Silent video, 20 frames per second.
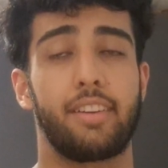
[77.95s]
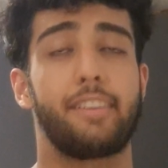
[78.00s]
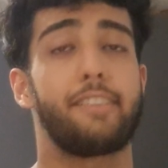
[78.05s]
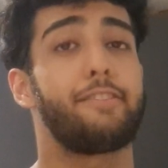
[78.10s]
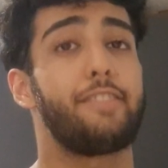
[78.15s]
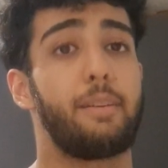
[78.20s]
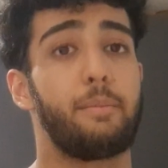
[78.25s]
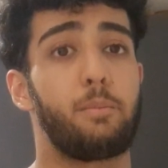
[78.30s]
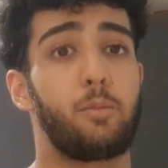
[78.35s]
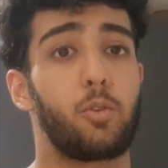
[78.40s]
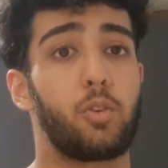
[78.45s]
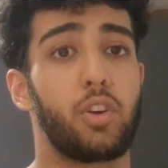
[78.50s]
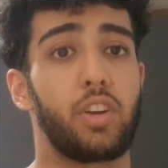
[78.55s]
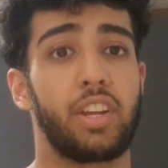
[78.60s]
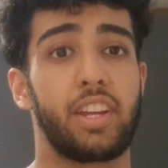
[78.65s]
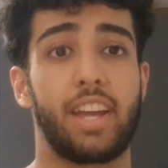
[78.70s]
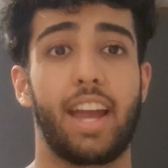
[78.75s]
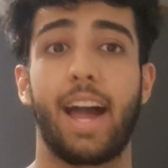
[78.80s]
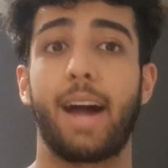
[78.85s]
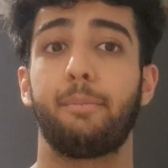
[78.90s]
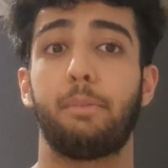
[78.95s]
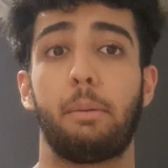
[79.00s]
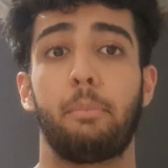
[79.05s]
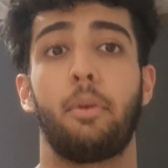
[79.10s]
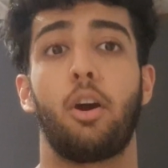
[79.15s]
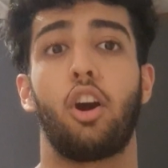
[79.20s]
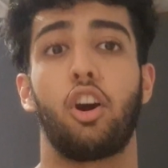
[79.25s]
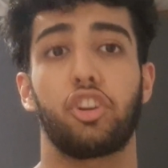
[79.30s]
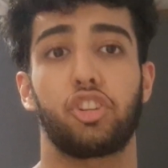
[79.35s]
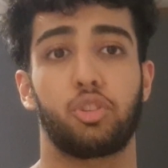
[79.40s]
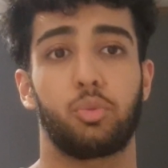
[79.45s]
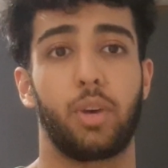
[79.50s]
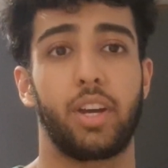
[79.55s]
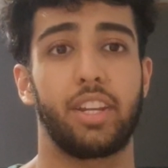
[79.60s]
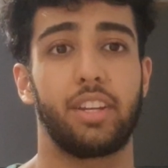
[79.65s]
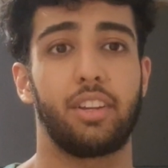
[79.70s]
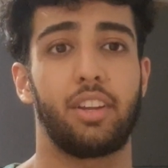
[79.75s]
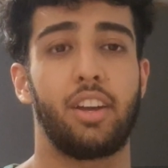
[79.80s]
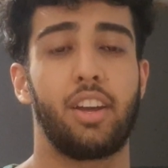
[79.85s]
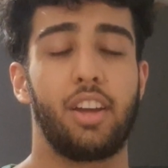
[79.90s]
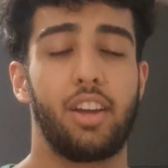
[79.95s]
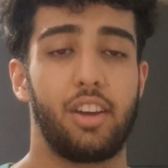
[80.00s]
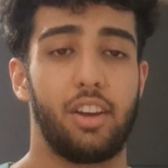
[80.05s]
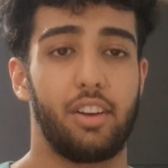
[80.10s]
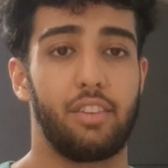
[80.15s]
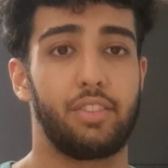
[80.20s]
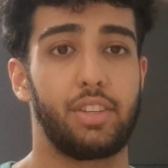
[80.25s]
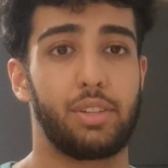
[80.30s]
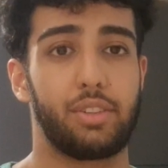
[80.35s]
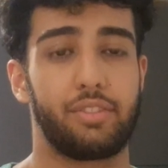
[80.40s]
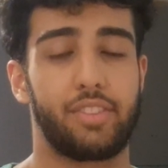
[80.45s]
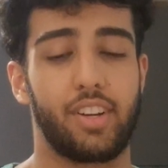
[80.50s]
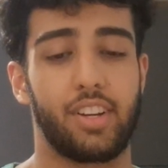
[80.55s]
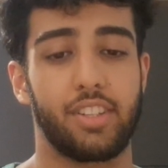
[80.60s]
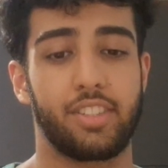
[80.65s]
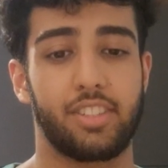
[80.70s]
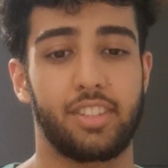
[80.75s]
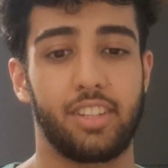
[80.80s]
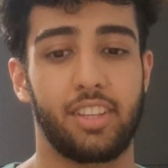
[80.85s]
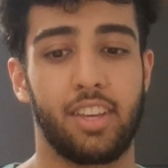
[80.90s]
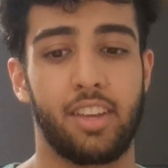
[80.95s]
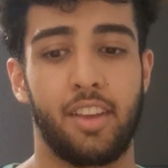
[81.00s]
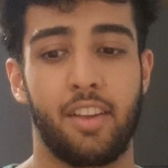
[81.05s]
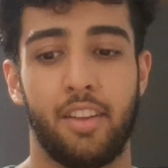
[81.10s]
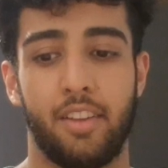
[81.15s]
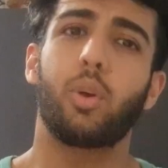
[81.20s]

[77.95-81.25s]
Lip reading: February and my March went of university.